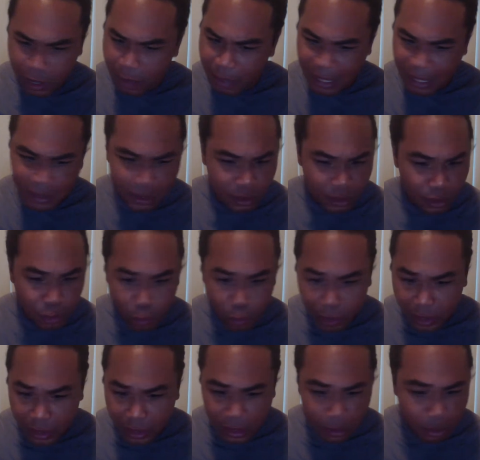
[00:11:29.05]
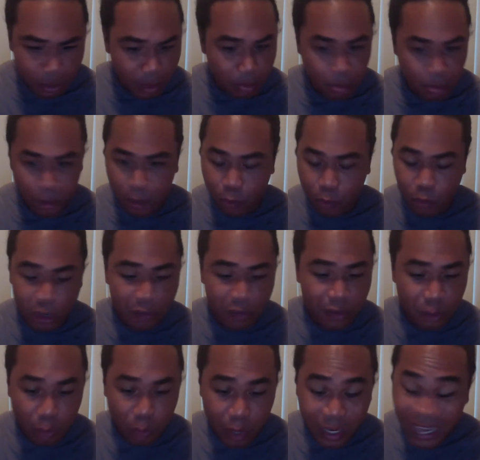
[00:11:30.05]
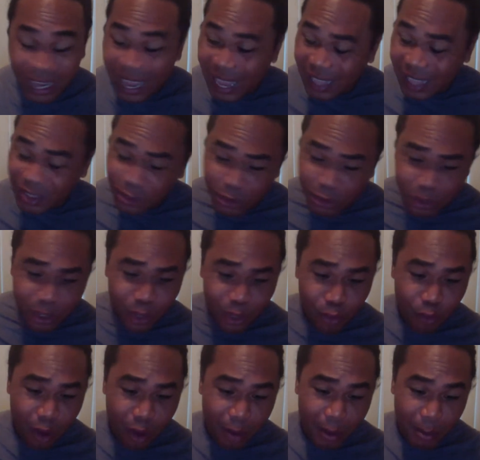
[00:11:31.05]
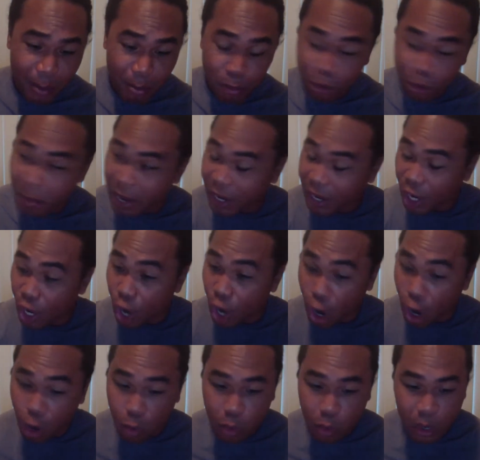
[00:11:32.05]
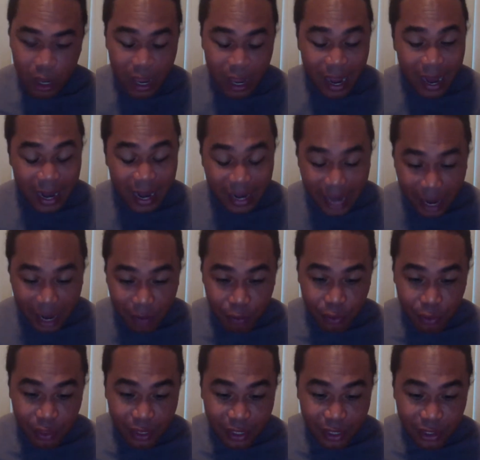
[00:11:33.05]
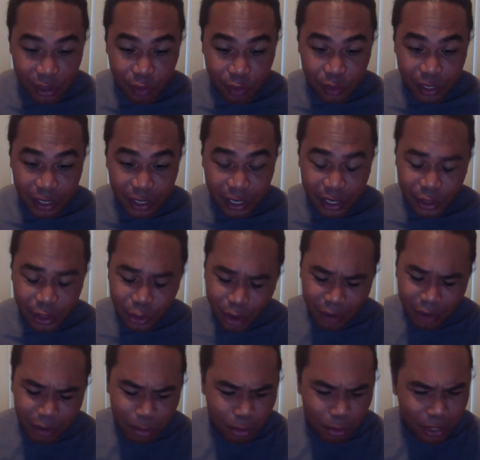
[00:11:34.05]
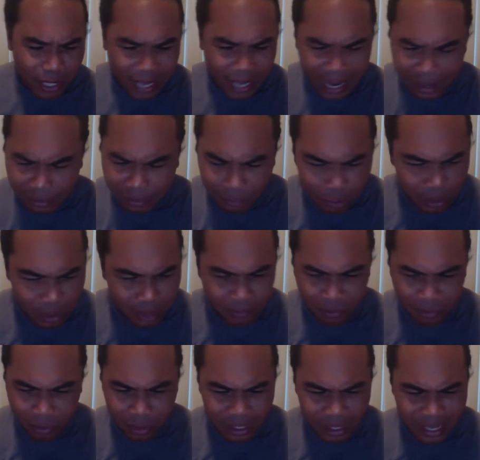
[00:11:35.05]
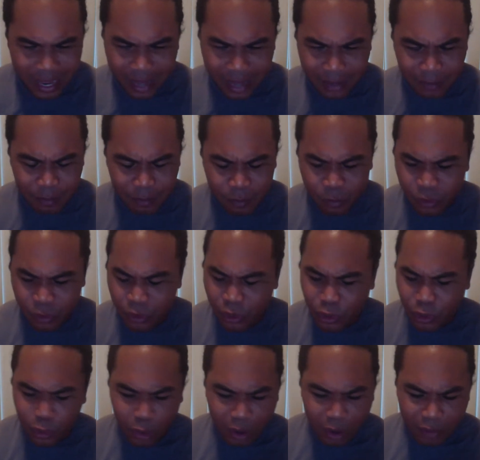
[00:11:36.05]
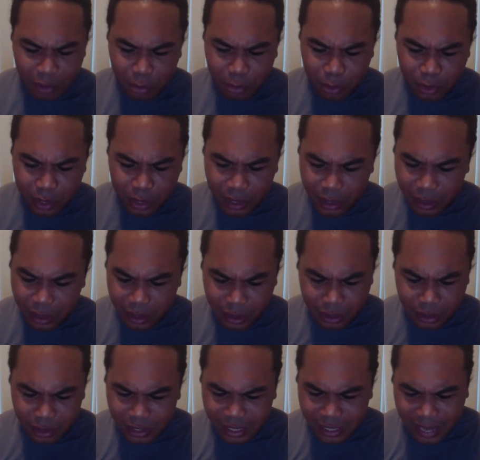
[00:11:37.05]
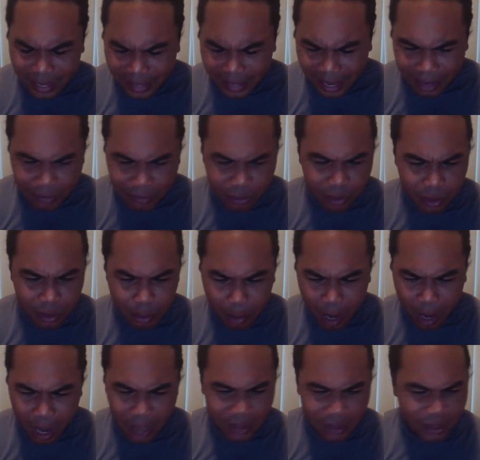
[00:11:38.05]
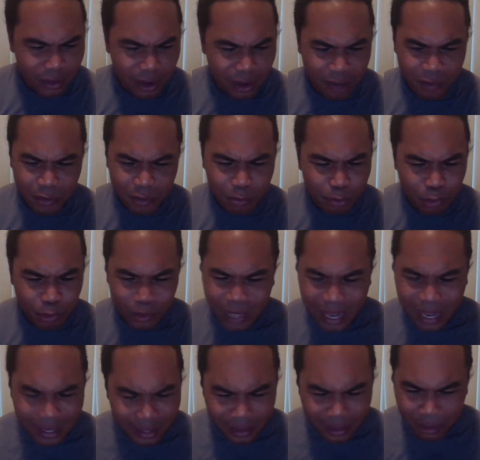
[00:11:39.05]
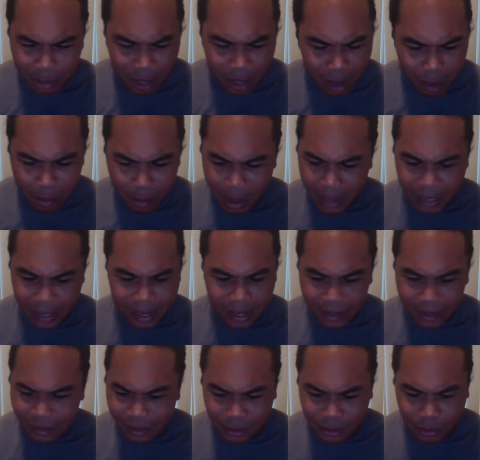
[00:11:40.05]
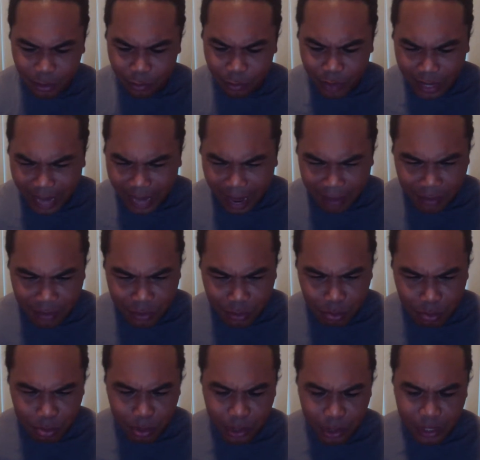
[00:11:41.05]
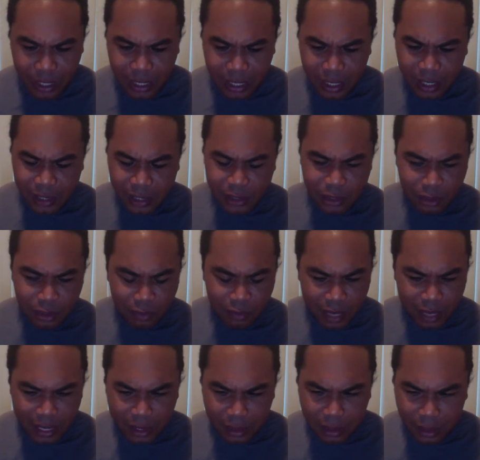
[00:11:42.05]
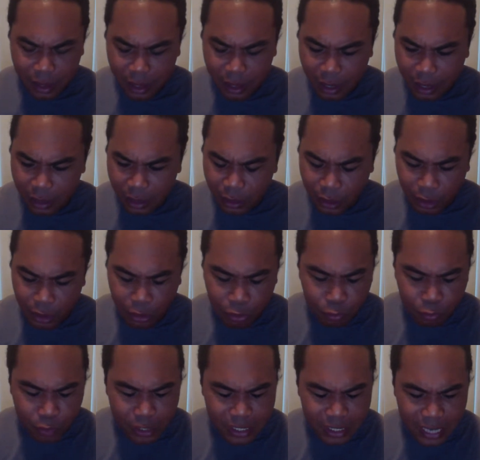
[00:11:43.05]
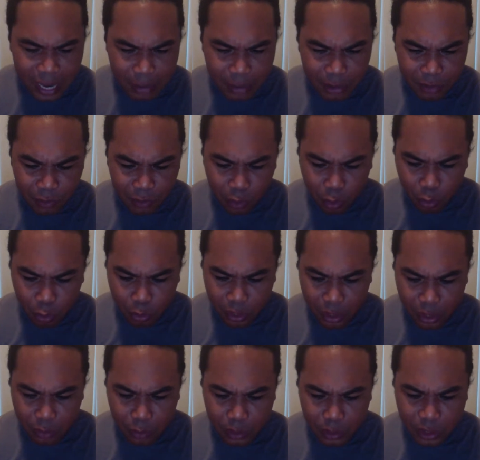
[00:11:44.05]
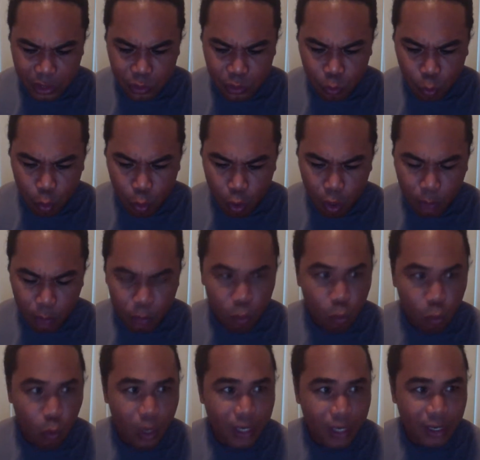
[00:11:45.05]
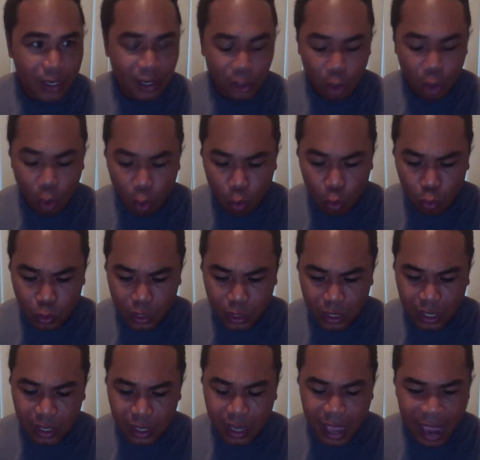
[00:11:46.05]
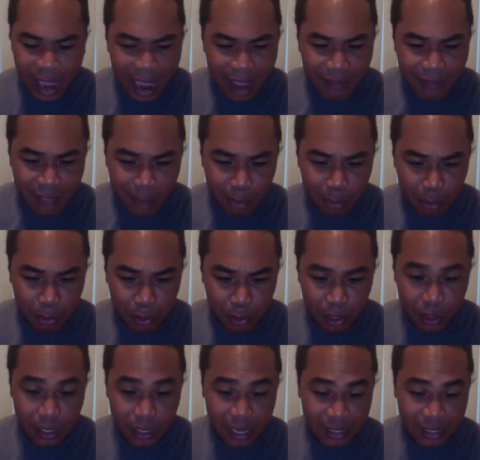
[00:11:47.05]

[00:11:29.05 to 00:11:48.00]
I'm not telling you where to keep it, but wherever you want, as long as you can grab it, boom, and go, and everything is already there. You don't have to put the canned food in for yet. You don't have to put the, that canned food of the pot. You don't have to put that in the bug out bag yet. You don't really have to. But stuff like the 3 types of clothing, which is warm, wet, and cold, had that prepared.